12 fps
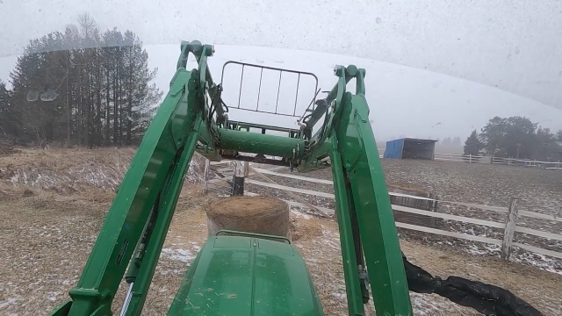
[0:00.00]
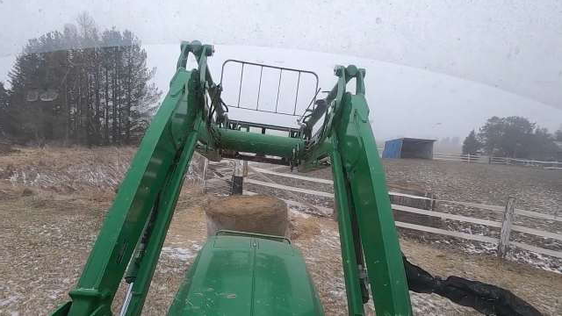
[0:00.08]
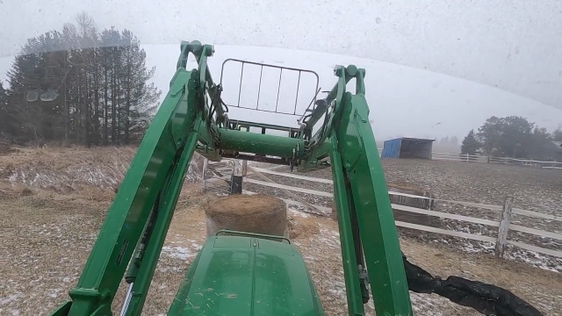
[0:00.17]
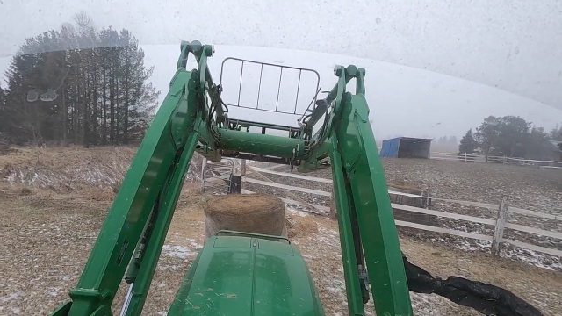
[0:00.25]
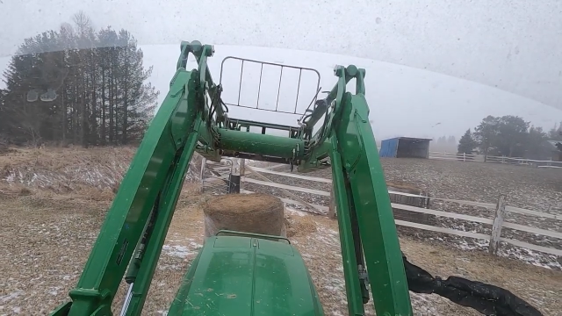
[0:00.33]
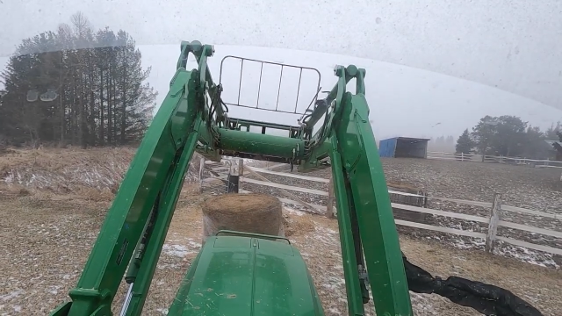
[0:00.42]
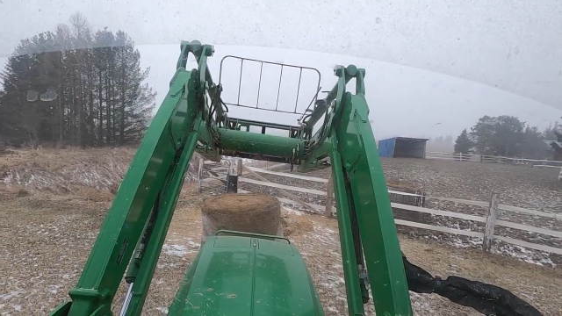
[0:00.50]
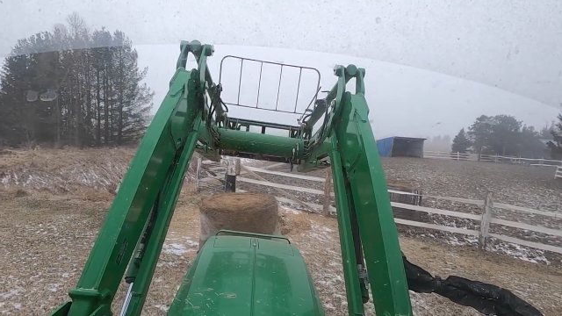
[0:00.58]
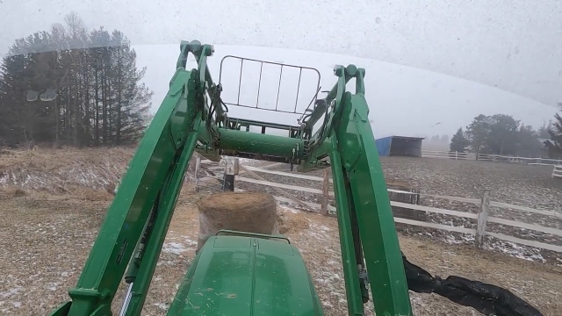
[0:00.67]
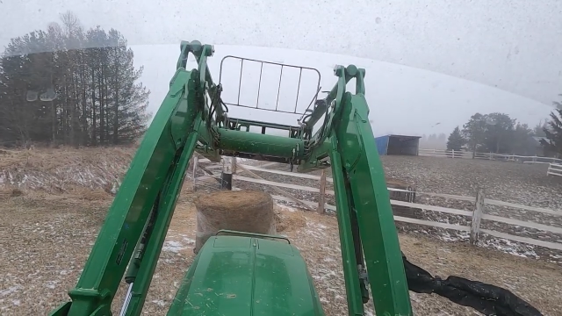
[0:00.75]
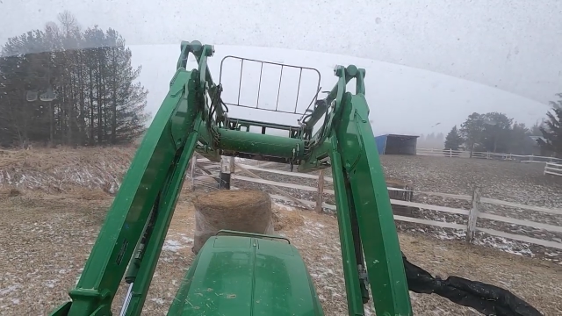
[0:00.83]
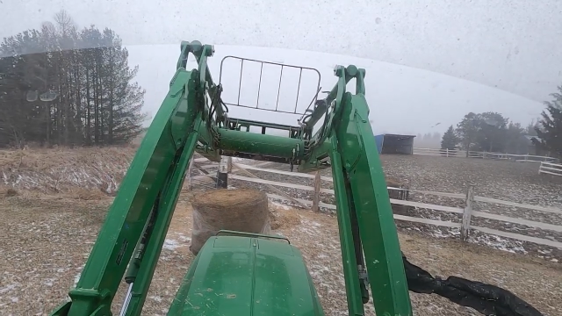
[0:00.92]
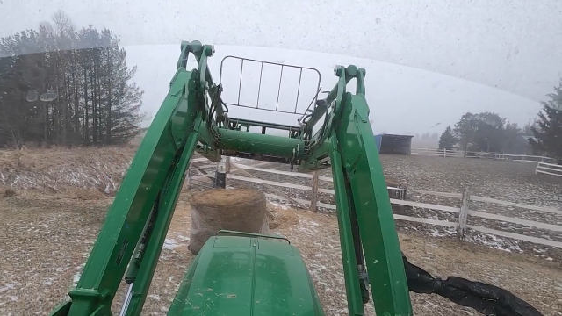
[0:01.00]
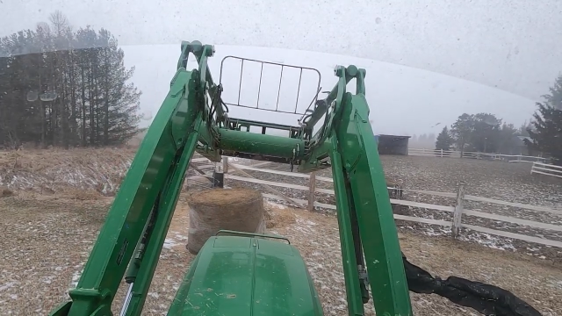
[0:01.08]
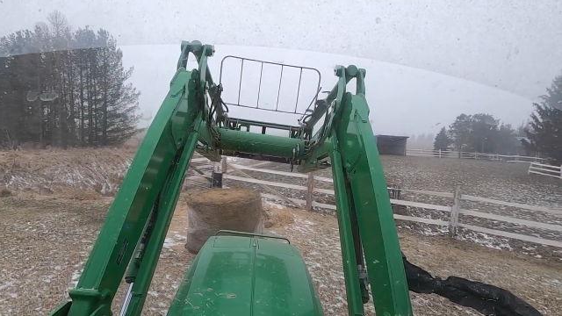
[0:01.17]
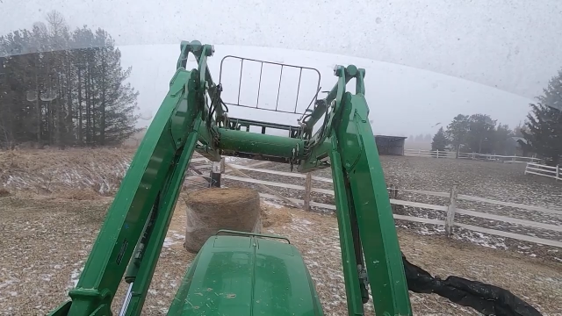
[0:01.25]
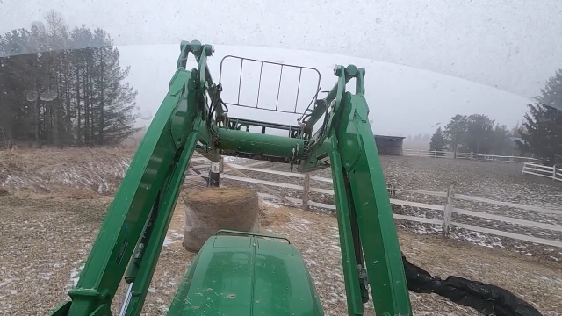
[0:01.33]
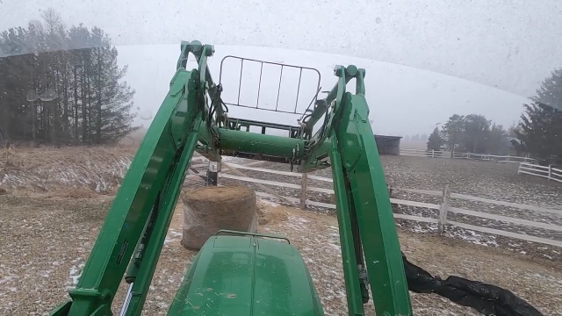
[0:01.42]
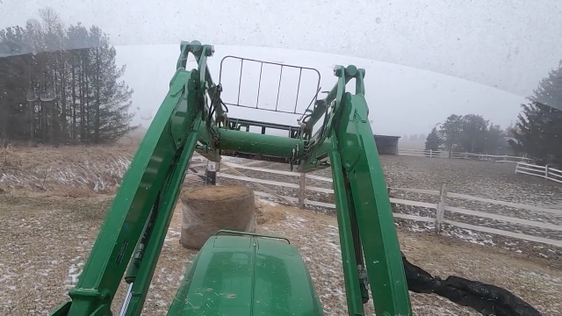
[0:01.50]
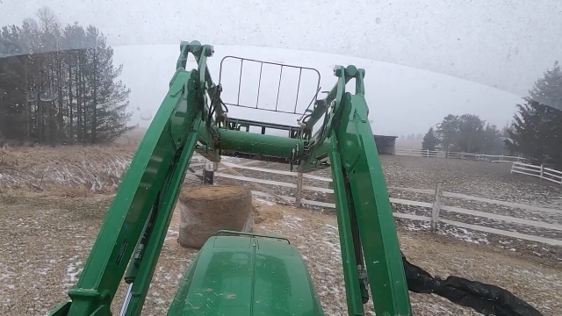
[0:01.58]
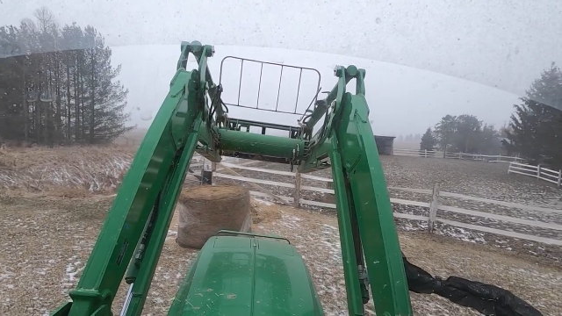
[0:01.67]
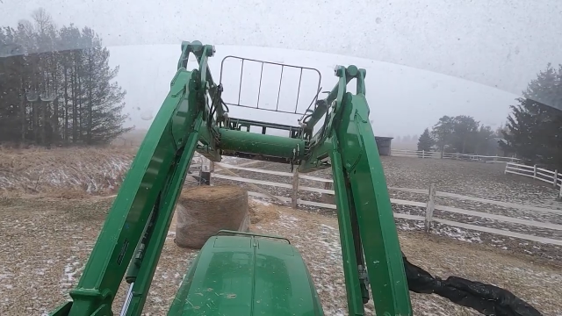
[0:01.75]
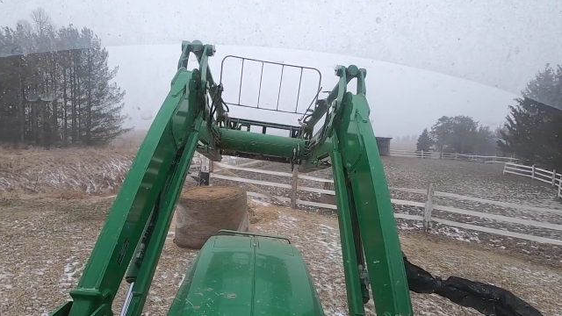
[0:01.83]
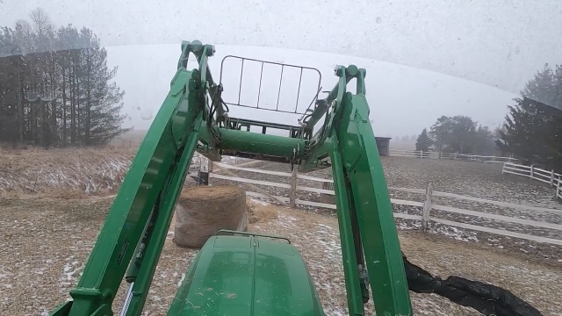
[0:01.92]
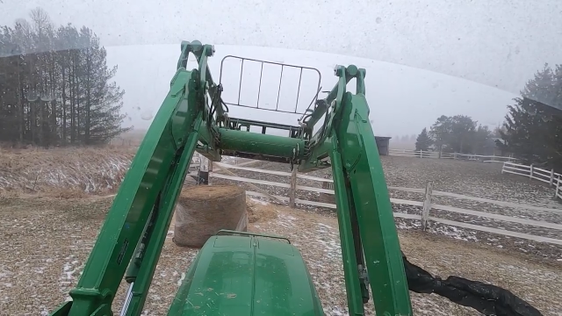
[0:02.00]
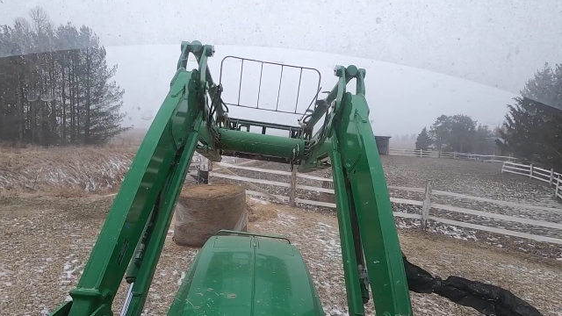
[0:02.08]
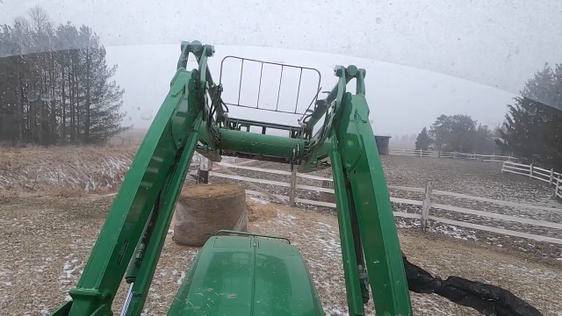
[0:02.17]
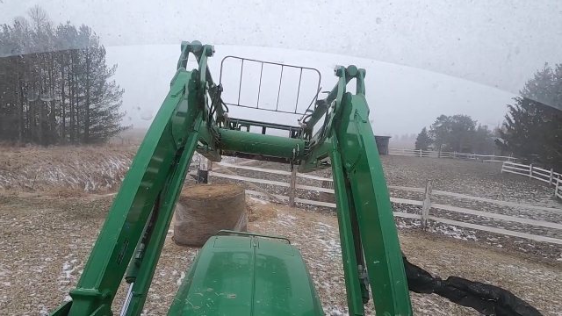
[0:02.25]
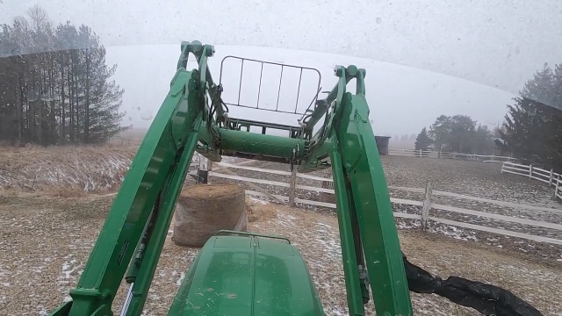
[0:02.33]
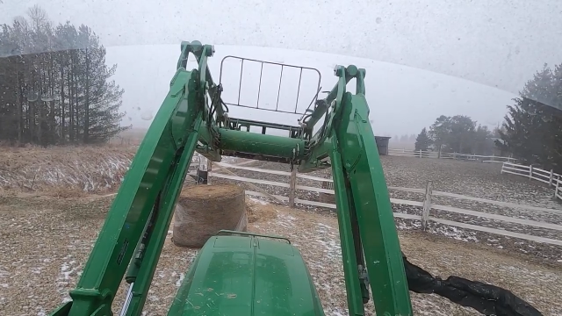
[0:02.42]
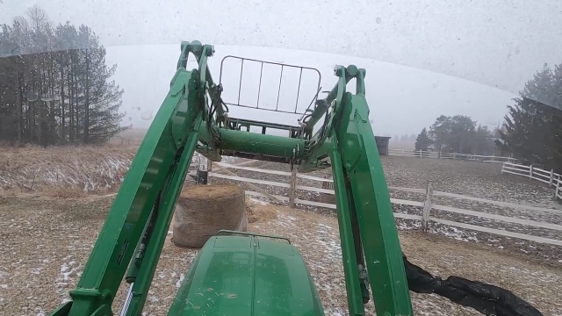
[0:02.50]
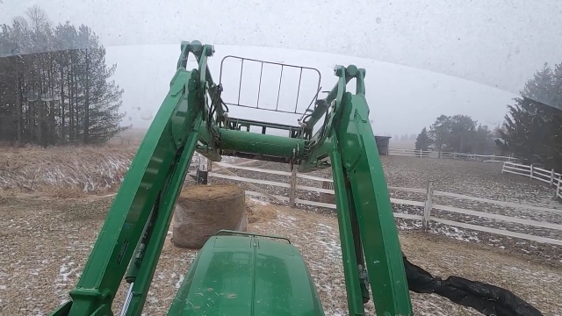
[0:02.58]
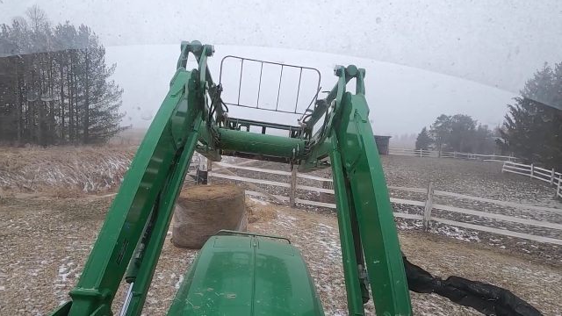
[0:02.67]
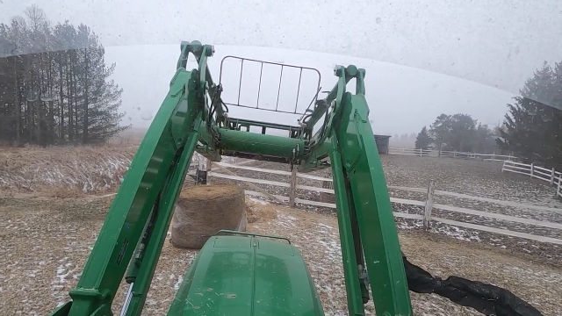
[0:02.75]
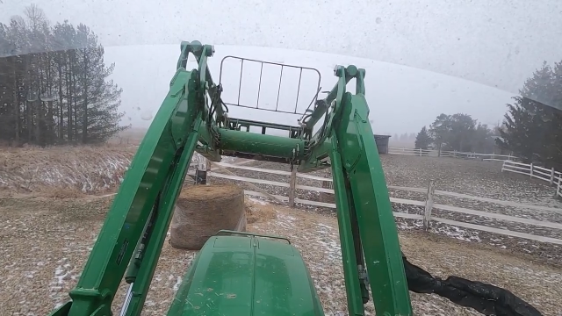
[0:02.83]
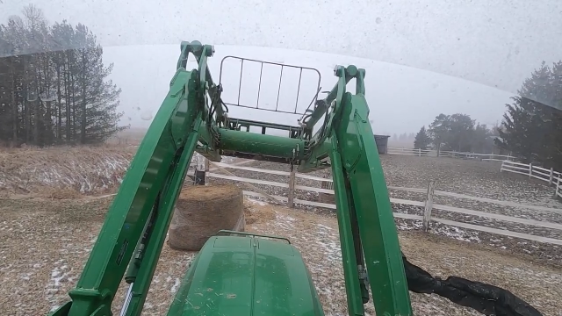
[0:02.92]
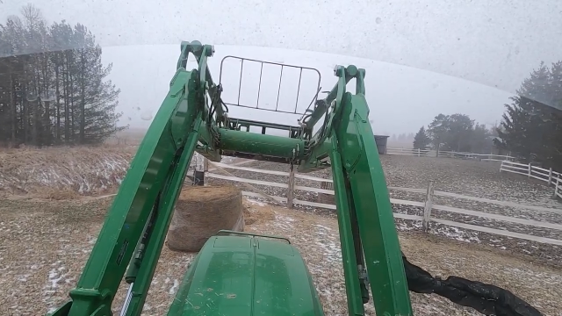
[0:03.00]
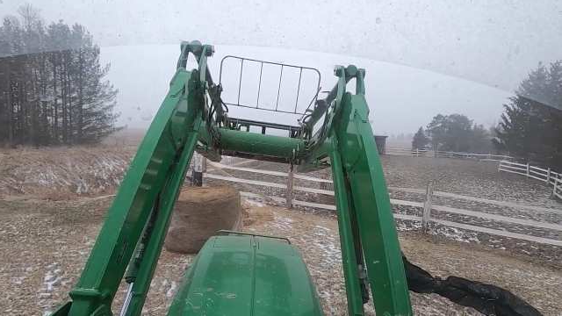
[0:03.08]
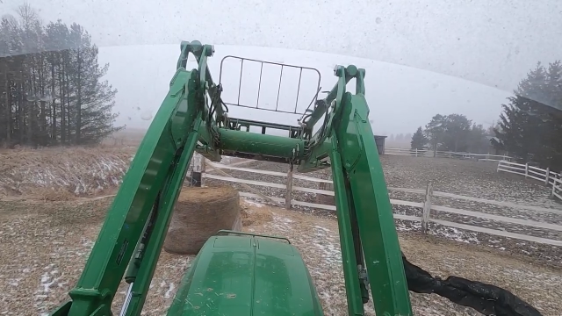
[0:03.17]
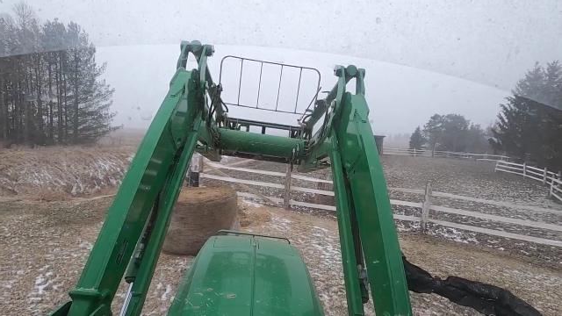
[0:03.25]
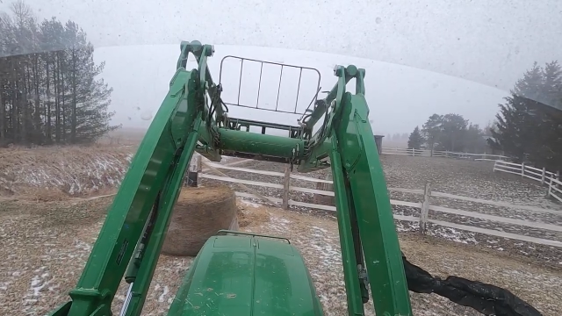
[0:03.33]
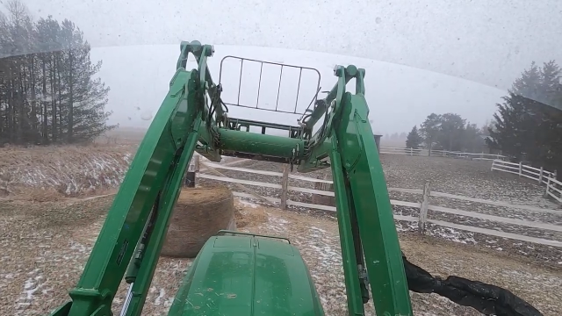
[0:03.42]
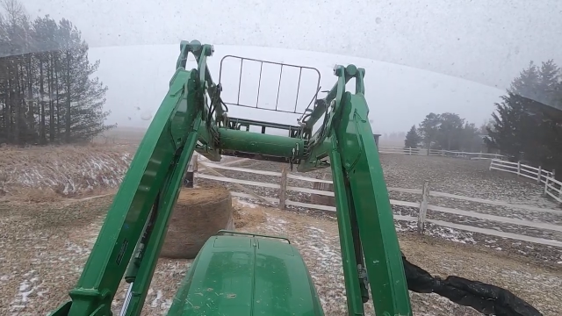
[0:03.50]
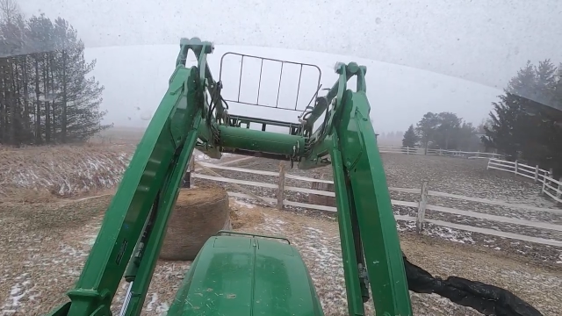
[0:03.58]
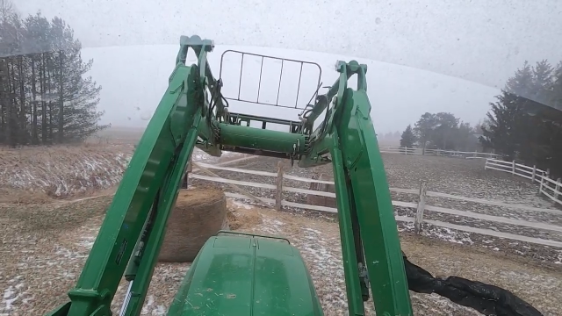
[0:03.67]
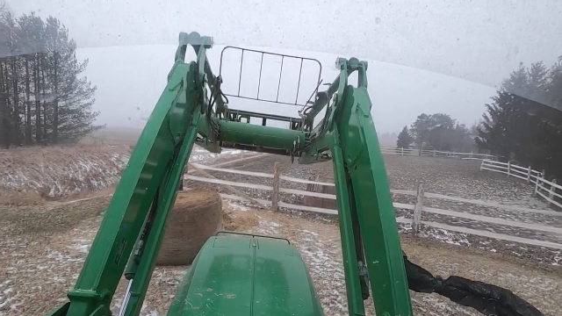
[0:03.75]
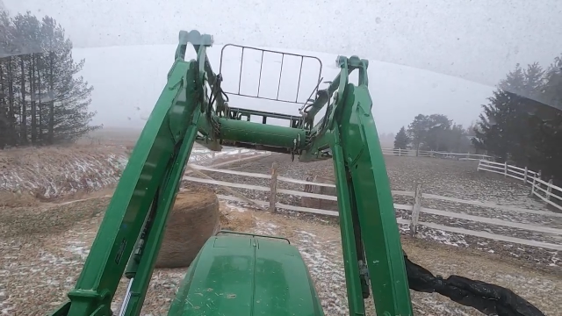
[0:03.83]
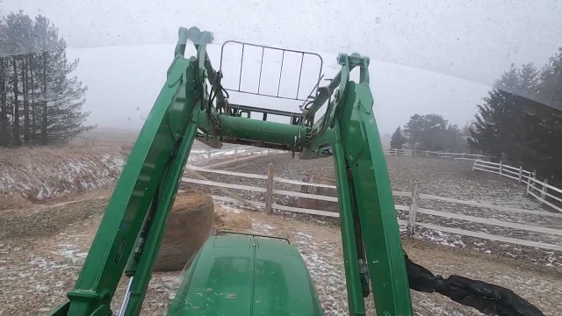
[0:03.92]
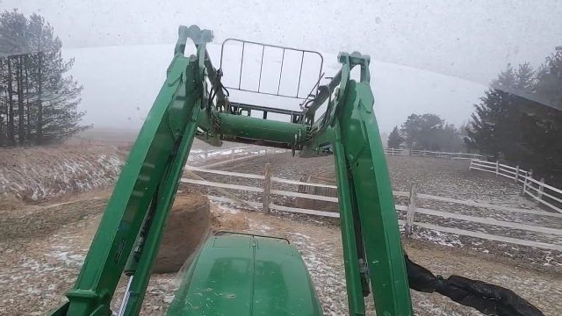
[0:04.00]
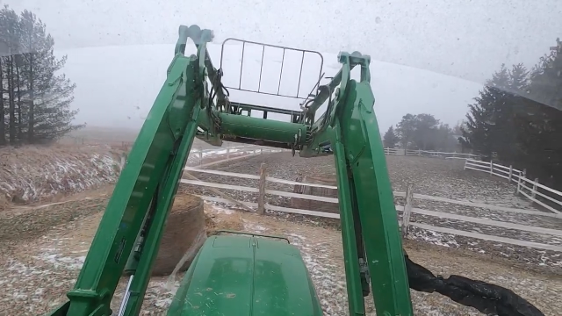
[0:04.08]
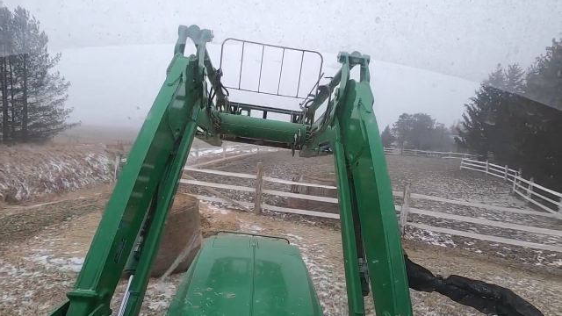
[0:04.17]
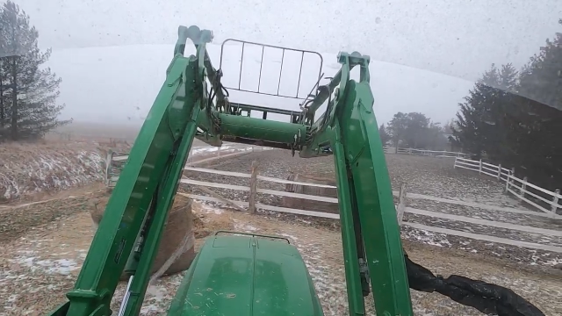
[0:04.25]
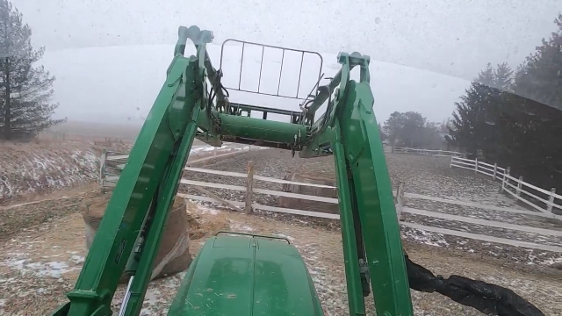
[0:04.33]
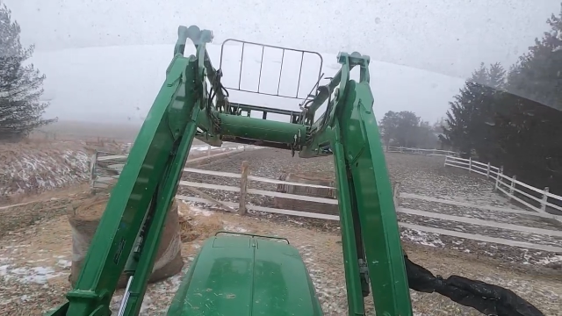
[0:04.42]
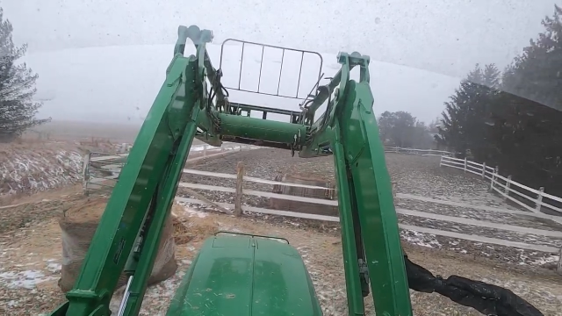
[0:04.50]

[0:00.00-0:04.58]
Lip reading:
[unreadable: no face in view]